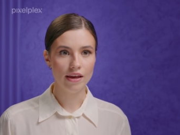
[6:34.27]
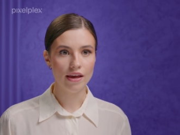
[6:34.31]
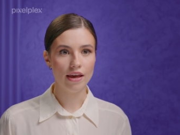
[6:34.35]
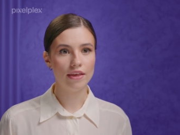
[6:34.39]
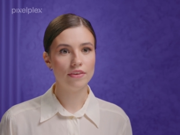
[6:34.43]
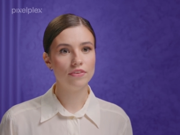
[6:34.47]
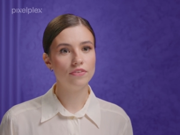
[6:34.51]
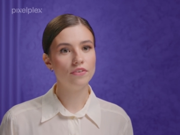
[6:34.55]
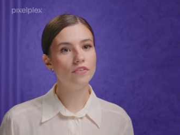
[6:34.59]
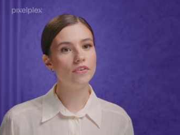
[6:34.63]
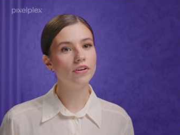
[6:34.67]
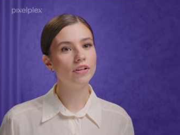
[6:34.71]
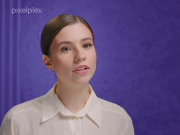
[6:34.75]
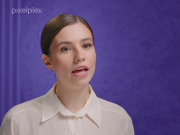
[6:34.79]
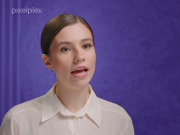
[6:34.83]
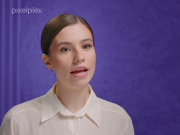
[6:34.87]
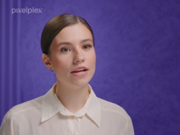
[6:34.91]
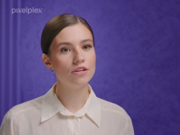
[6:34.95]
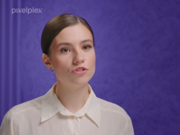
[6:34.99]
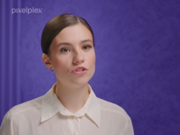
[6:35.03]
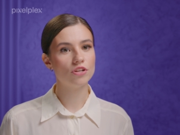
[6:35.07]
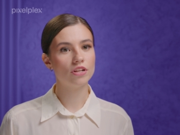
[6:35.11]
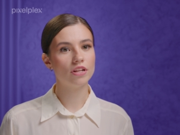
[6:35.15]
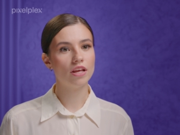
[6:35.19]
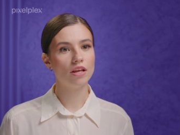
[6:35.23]
Ethereal
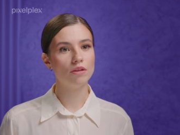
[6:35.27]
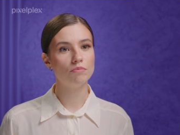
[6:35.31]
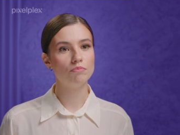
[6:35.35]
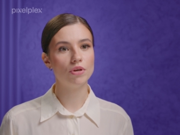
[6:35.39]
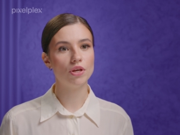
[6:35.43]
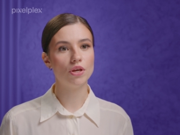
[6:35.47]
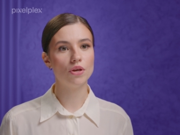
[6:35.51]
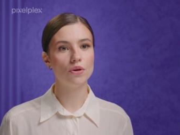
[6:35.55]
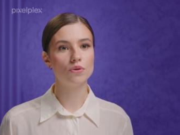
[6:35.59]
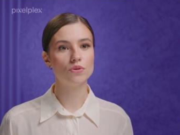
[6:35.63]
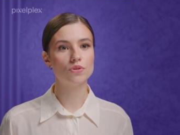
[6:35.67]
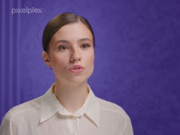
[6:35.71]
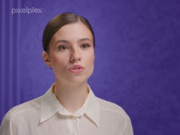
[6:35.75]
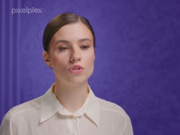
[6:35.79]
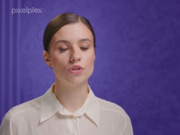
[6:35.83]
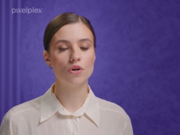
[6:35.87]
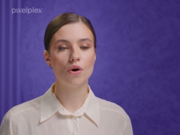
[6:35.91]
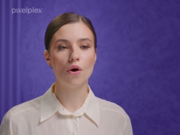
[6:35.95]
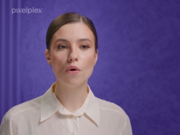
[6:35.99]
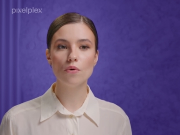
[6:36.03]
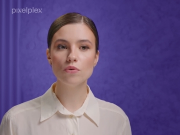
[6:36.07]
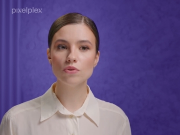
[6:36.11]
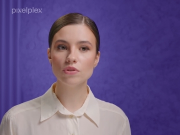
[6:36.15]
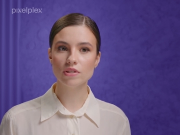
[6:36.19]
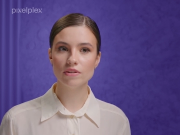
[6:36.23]
Engine can be used to
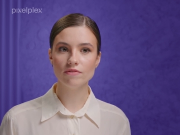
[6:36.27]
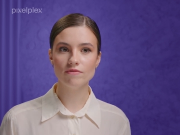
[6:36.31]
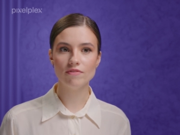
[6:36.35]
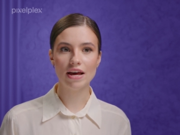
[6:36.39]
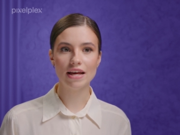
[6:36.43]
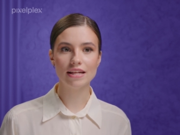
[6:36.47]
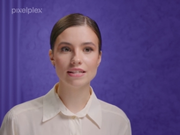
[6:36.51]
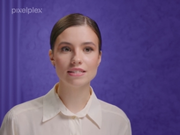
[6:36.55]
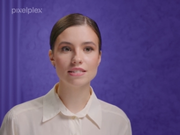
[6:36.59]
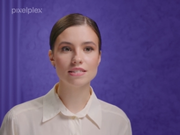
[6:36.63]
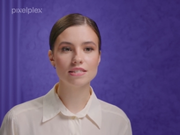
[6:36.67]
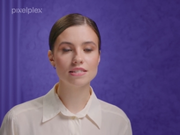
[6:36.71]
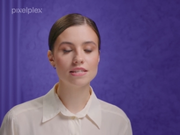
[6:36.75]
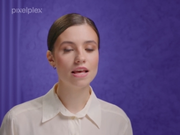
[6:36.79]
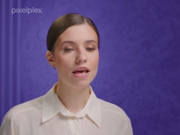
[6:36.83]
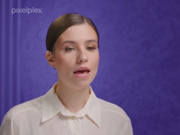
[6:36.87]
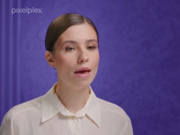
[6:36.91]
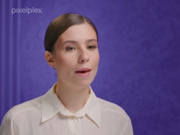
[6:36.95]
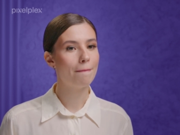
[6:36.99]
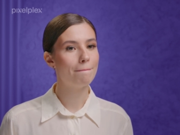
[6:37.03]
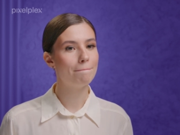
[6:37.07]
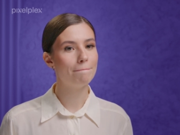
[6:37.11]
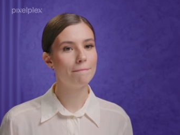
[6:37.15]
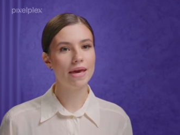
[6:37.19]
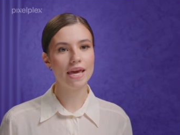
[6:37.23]
host events,
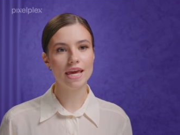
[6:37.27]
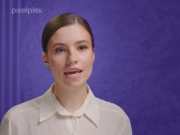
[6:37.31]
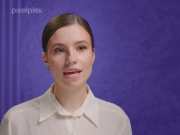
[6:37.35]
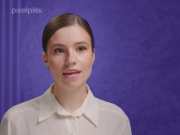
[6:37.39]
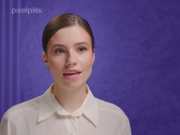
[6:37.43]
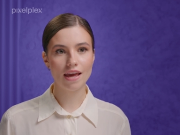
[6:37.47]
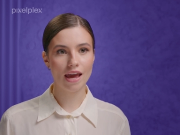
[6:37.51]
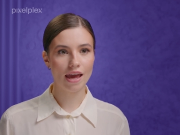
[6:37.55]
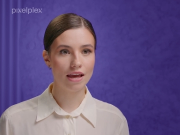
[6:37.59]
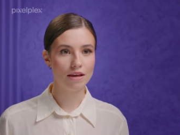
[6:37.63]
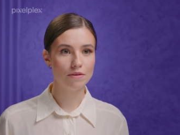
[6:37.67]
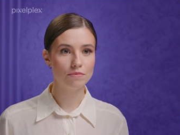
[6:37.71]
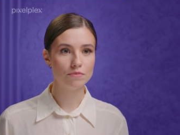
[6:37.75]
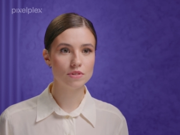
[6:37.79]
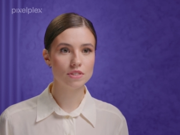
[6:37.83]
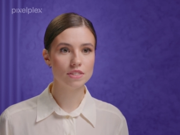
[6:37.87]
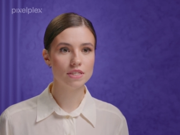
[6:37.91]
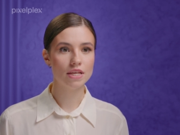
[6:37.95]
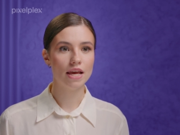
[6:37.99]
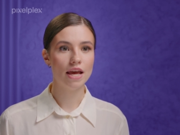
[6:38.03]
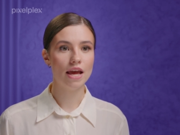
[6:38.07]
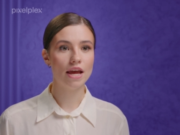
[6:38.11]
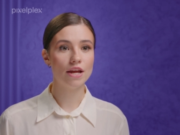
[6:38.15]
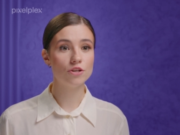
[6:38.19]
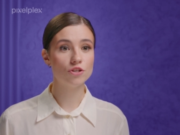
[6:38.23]
make games,
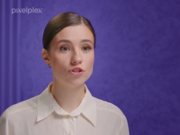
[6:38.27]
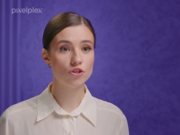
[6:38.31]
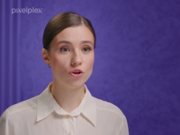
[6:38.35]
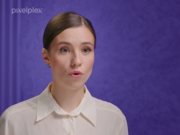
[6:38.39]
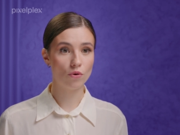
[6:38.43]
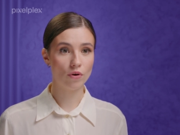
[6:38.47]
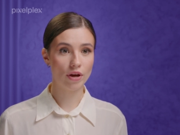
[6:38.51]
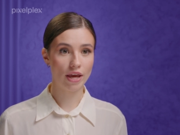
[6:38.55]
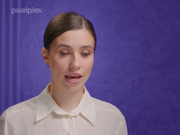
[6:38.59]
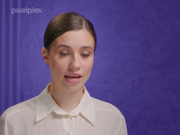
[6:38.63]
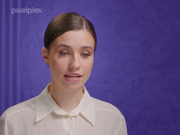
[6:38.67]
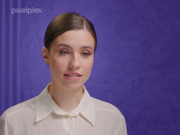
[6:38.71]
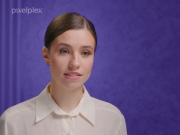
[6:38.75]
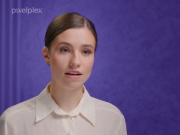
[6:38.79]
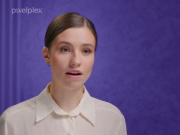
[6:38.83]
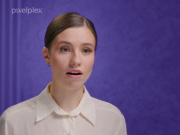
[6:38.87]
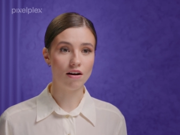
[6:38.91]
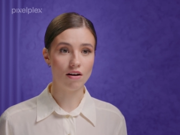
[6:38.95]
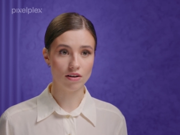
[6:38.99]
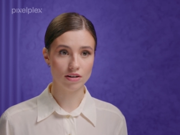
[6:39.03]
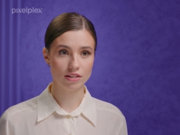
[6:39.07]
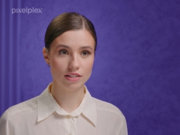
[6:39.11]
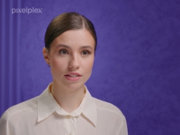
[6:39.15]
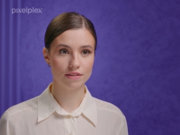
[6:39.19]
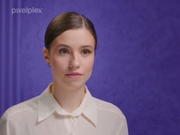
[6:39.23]
and showcase
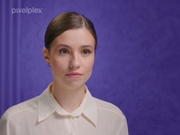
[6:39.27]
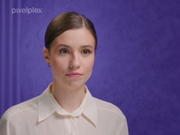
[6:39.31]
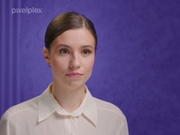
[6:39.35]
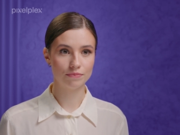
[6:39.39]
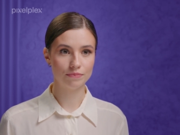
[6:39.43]
art.